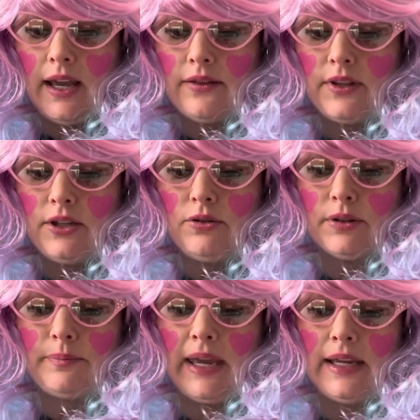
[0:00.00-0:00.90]
And then you
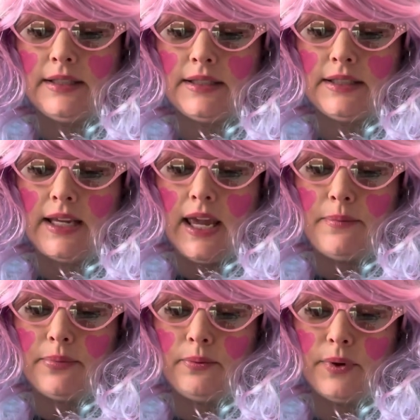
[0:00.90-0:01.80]
can paint the
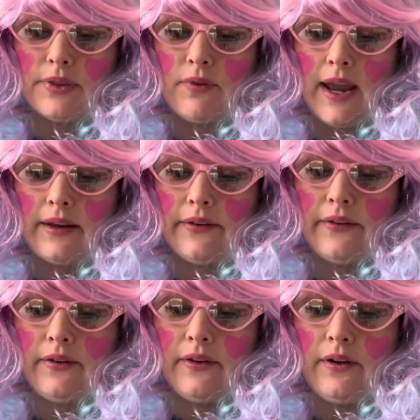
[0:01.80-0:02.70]
tape with red.
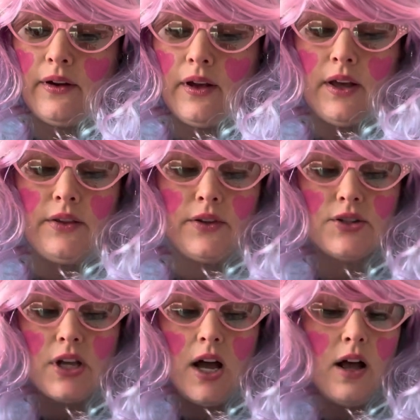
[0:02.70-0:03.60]

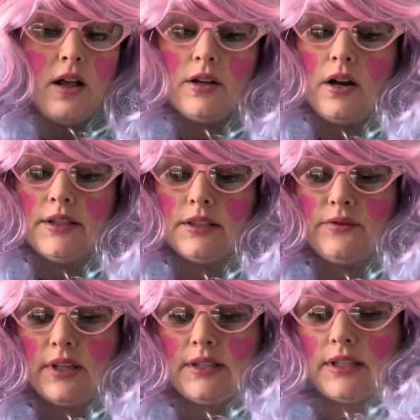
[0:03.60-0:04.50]
There's all kinds
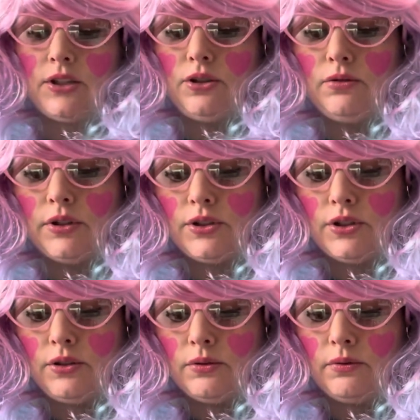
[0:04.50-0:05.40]
of things that you can
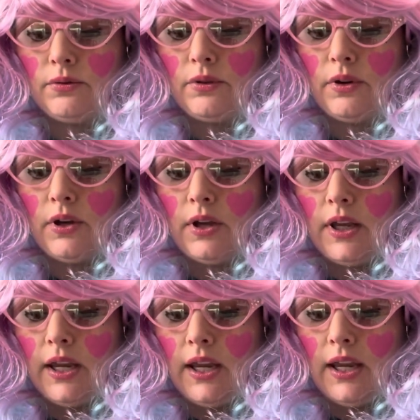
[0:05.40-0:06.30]
do
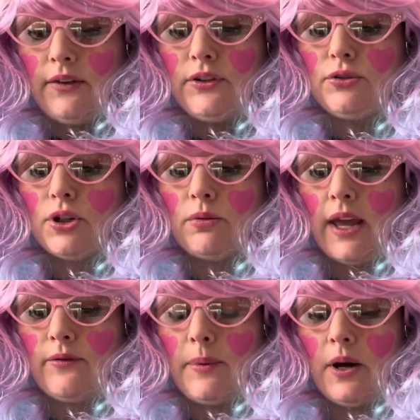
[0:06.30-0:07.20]
if you don't
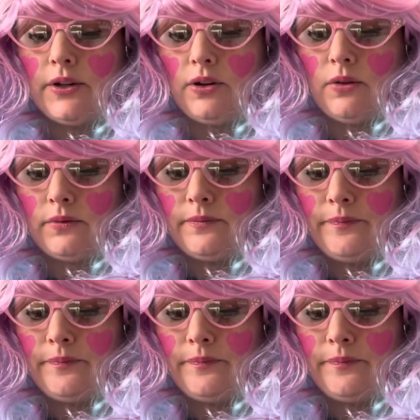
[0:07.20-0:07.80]
have a pine cone.